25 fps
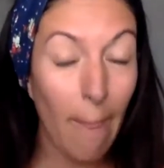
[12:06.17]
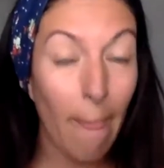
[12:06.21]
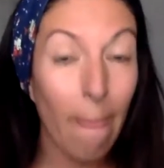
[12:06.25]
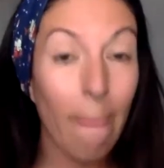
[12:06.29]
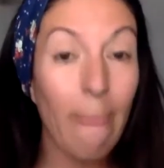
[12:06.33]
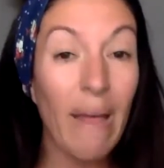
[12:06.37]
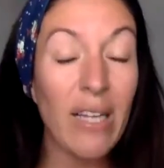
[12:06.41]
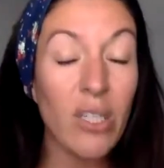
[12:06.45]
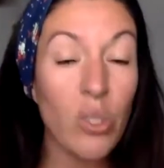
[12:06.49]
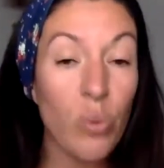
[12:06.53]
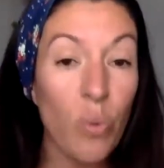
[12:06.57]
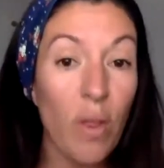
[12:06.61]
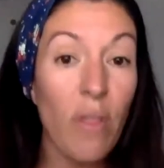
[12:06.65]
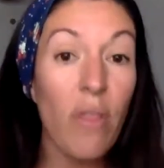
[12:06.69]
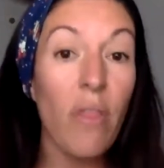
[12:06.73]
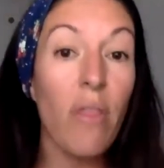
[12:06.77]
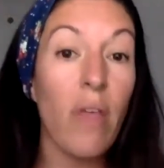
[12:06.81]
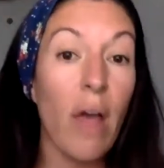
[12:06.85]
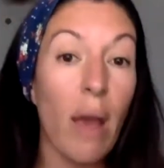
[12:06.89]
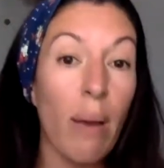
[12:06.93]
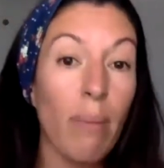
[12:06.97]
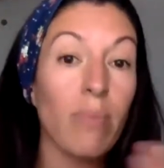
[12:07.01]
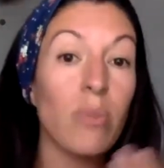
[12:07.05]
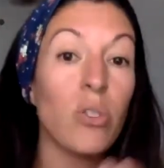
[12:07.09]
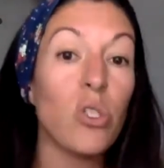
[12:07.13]
That's with
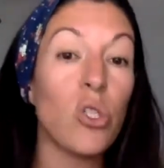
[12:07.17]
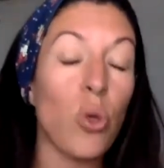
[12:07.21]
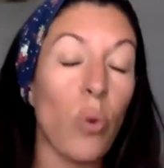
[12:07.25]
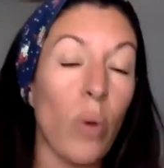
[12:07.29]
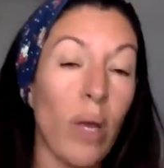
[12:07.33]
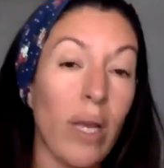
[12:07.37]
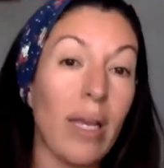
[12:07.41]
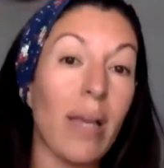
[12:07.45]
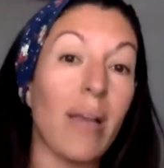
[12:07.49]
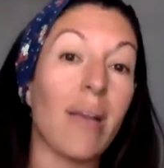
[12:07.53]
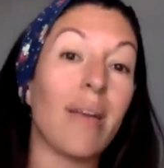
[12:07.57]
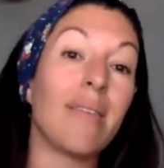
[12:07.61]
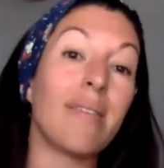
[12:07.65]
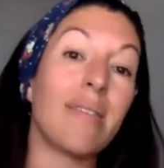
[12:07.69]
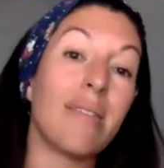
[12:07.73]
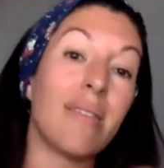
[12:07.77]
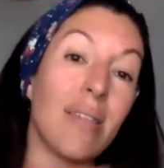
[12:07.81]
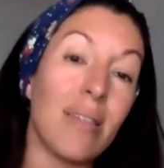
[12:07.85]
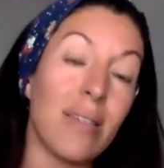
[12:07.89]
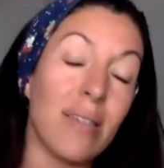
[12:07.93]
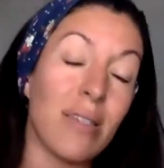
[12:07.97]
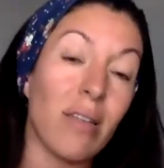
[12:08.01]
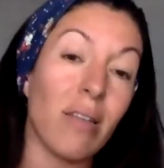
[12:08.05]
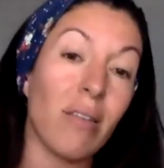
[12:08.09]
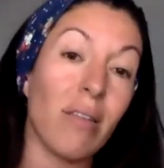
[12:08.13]
them doing it
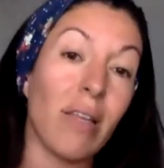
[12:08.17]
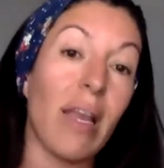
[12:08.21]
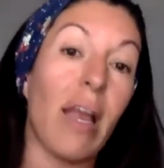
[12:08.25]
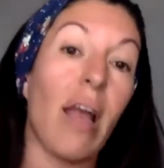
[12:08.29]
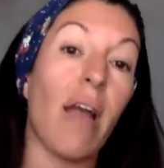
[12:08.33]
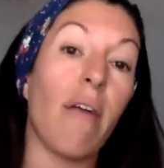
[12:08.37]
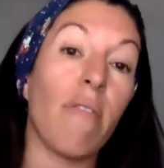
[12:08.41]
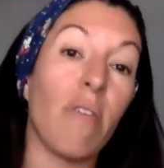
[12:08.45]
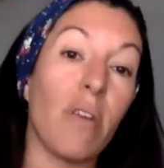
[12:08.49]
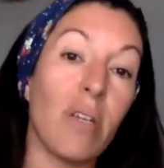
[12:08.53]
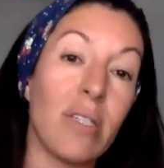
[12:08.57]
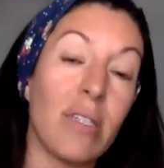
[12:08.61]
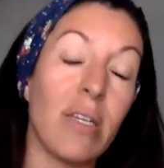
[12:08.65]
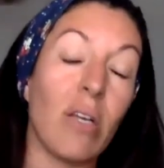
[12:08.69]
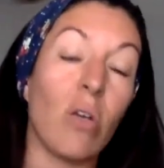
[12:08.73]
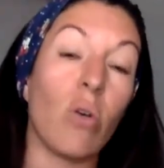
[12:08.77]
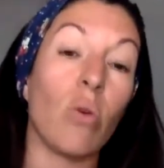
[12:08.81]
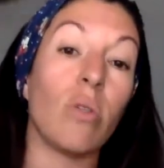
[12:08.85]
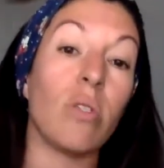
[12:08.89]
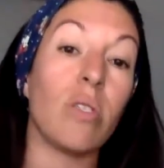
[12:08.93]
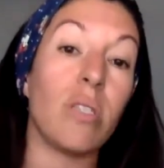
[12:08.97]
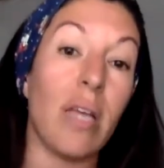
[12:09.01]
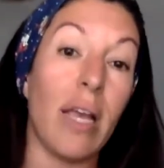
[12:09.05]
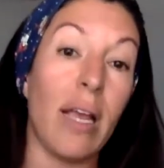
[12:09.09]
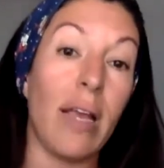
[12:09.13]
consistently every single
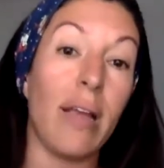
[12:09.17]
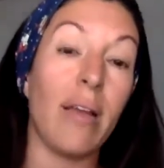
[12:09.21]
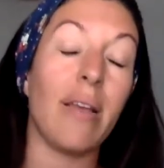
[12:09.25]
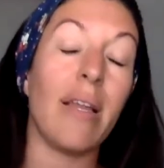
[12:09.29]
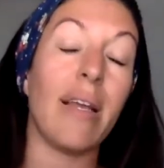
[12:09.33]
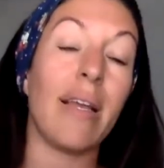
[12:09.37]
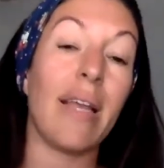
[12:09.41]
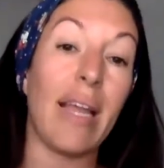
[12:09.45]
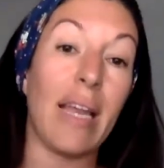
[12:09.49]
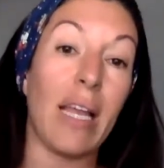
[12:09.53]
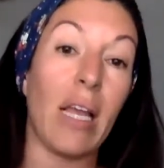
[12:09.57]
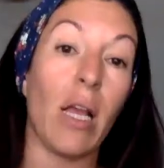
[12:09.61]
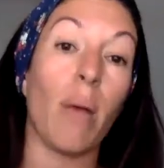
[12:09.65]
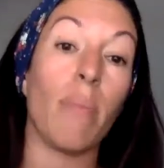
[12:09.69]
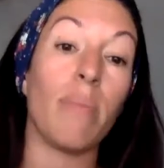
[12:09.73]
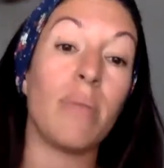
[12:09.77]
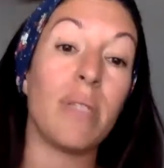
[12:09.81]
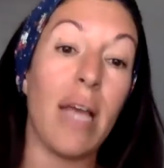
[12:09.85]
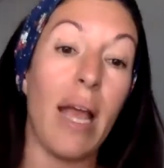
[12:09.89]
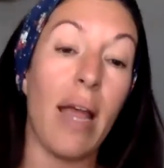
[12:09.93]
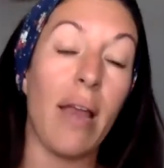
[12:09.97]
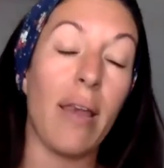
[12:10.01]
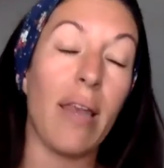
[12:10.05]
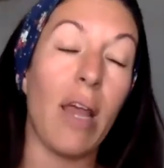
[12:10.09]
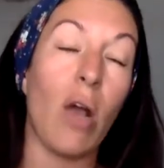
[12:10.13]
day and getting up
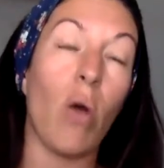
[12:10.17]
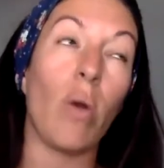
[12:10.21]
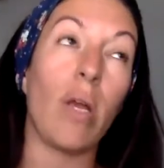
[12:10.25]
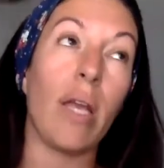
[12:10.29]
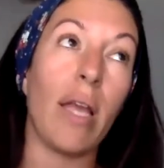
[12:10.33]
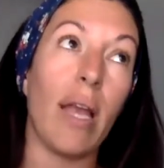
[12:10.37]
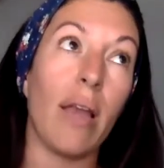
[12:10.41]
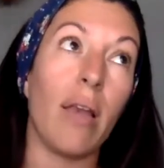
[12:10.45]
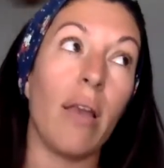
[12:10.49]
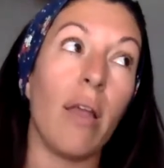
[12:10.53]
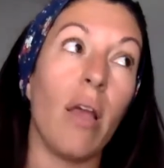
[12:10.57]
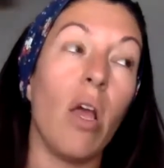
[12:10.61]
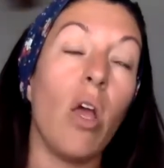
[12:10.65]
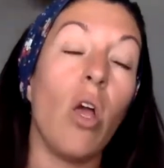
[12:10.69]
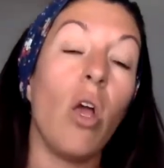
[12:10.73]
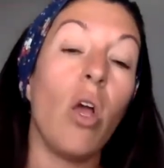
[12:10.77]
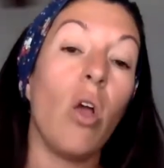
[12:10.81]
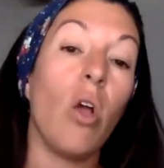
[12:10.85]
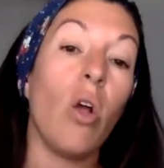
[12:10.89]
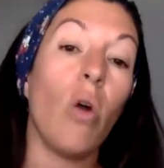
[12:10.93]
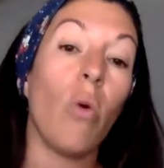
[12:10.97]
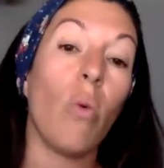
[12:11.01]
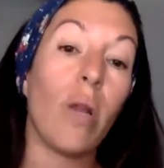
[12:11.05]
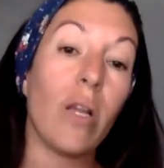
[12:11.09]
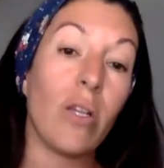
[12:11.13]
10. Now, again,
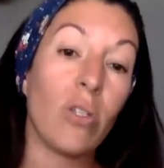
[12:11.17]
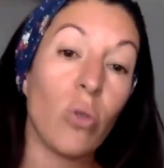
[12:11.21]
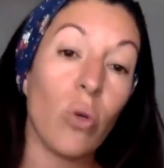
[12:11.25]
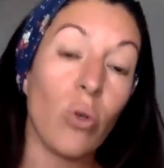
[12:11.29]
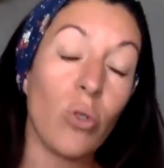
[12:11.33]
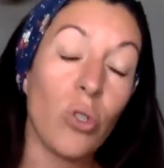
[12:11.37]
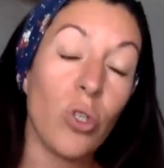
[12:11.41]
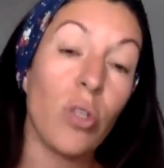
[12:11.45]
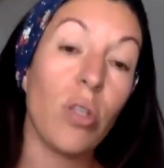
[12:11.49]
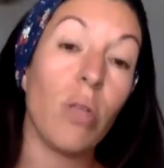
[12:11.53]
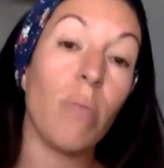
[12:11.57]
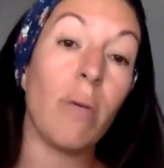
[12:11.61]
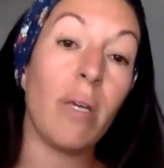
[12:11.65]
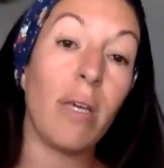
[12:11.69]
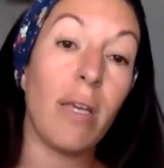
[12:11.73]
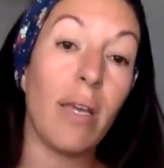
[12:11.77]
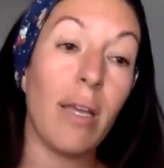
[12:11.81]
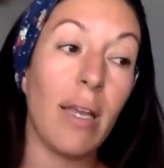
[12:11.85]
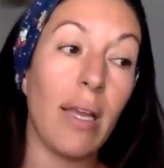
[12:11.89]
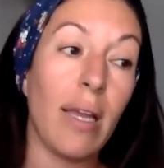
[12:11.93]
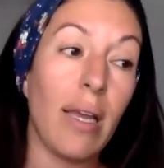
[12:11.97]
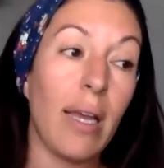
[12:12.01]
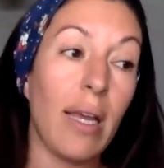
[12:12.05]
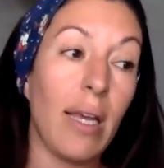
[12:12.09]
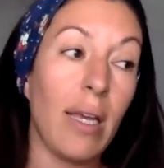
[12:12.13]
what I told you in the
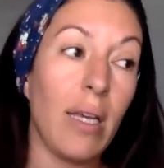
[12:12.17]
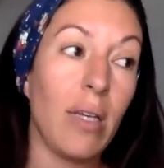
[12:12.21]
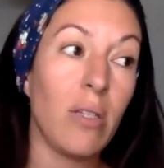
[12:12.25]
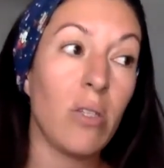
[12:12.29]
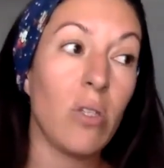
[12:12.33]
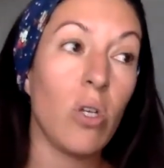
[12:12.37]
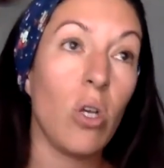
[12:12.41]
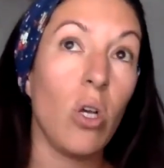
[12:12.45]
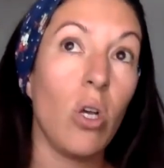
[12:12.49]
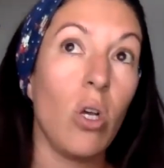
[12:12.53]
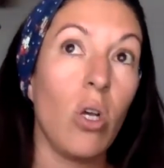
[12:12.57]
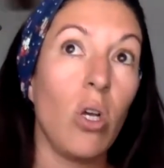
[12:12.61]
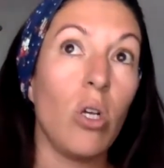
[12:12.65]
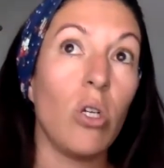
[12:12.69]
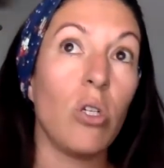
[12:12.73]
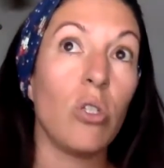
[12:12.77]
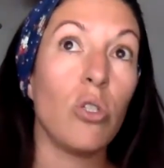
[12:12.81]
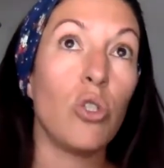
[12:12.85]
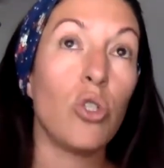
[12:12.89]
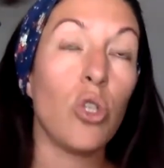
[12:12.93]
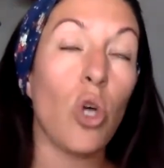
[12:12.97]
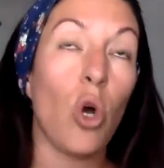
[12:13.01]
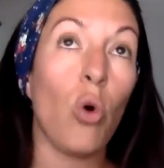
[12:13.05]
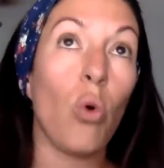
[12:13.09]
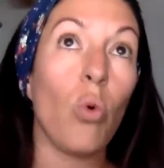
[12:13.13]
beginning is
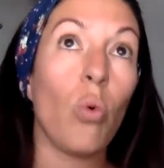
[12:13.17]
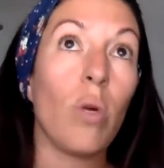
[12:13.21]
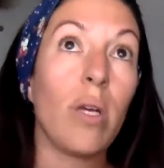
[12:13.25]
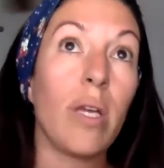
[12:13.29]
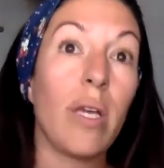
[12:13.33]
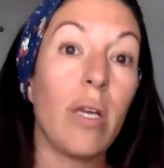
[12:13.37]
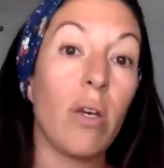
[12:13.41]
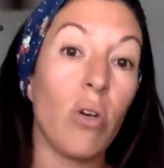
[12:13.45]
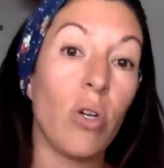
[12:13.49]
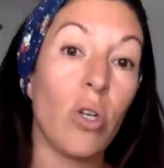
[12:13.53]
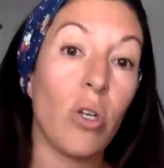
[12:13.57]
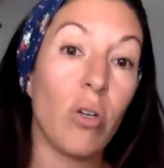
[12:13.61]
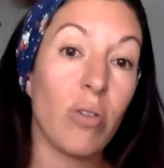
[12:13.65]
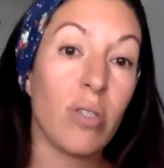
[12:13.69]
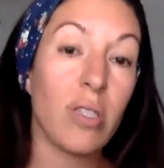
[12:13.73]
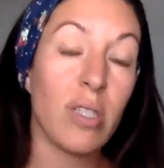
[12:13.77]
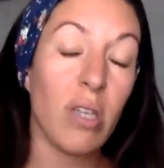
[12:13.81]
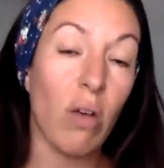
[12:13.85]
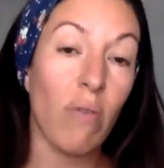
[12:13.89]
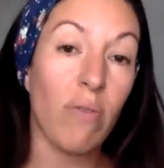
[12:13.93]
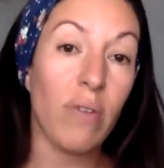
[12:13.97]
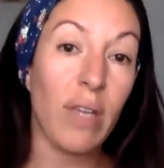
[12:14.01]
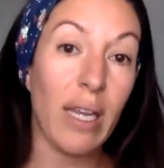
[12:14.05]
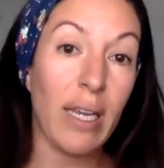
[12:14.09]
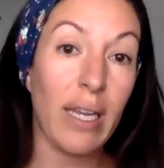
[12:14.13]
don't kill
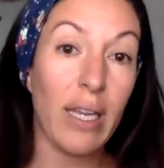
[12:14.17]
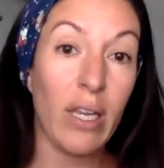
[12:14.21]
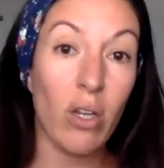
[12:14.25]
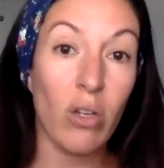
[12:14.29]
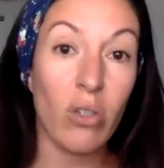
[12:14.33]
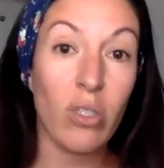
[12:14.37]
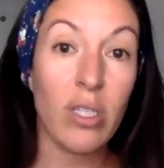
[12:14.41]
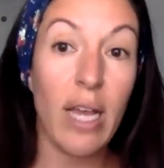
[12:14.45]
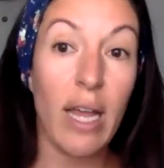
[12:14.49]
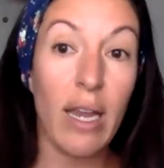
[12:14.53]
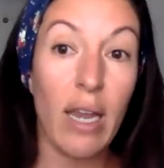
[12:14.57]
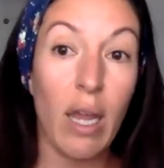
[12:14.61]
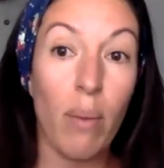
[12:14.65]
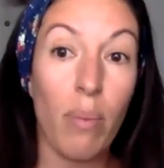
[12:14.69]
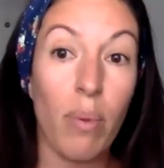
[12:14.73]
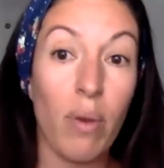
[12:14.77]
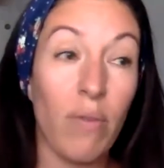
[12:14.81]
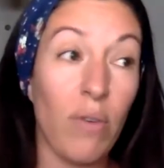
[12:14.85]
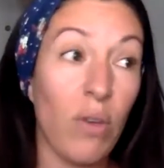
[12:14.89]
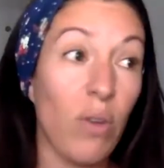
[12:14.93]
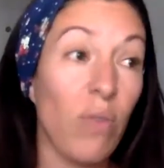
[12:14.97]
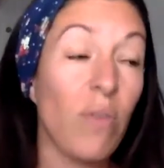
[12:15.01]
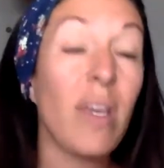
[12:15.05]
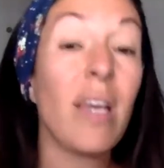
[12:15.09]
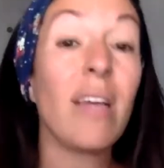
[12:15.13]
yourself getting your 10 up. If
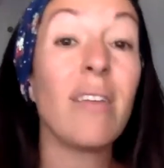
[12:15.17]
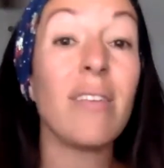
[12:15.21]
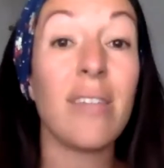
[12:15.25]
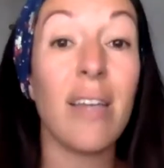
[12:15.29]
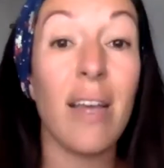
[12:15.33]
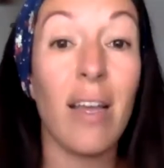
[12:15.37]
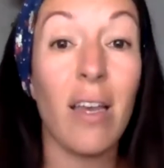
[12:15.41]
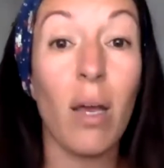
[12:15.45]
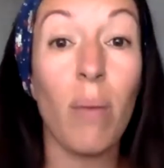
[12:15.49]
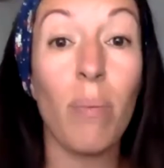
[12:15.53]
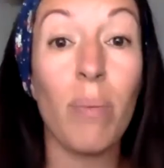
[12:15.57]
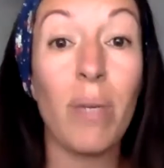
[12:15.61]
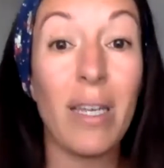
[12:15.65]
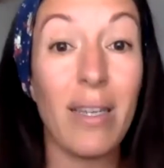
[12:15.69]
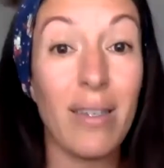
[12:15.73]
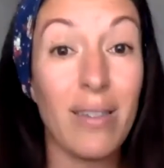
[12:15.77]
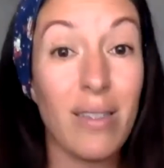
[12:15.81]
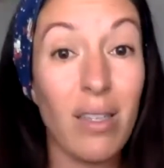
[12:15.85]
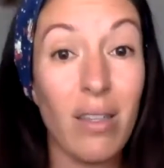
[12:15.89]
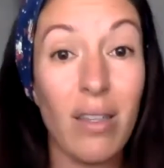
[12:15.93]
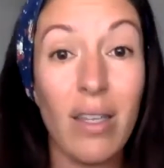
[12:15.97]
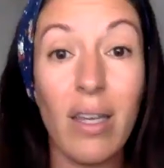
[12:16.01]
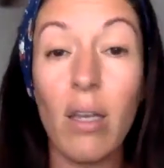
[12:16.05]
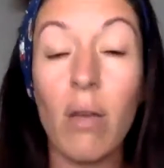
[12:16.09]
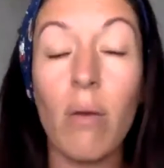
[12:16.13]
you get 10 up
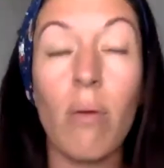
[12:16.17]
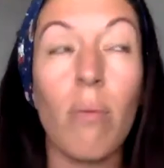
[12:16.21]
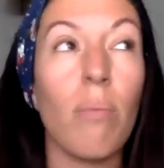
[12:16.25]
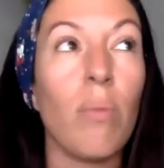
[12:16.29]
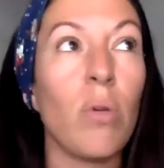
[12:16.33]
easily,